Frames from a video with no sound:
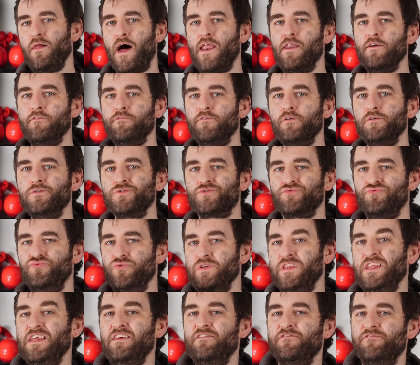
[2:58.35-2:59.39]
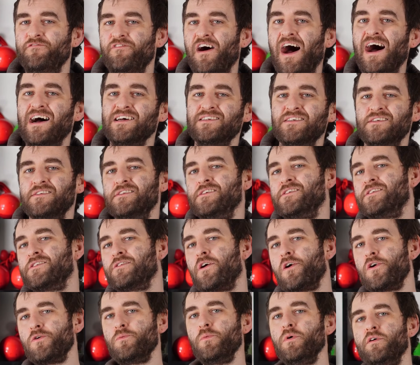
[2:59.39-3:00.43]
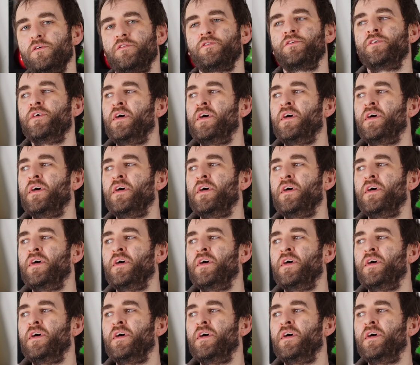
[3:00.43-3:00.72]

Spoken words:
and it feels really fast to start with.